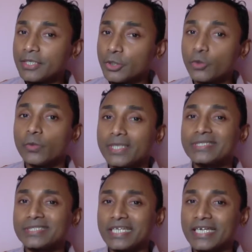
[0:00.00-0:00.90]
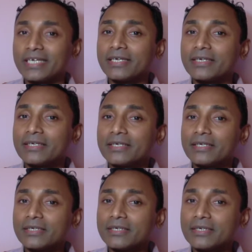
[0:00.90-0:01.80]
You will see
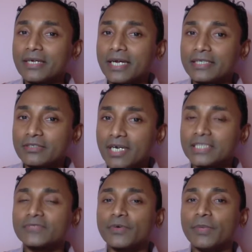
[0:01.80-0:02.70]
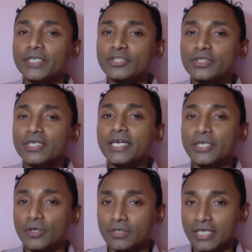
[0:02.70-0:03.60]
a transformation
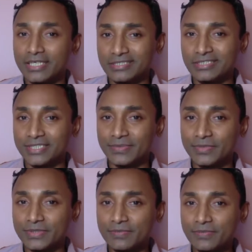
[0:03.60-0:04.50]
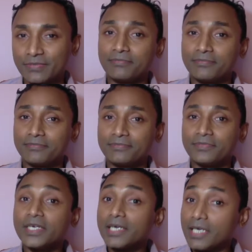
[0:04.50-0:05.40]
in your relationships.
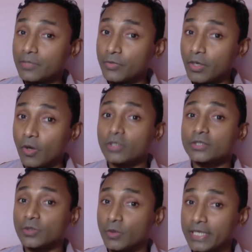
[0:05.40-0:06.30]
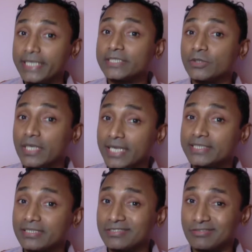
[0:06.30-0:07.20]
It will also lead to
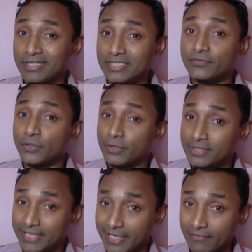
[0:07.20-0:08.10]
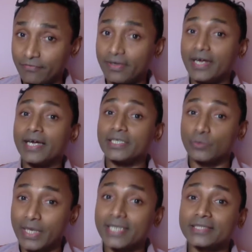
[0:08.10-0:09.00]
lesser stress for yourself as
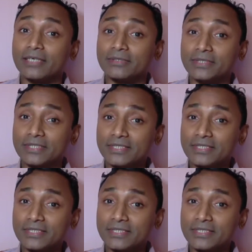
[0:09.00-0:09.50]
well as others.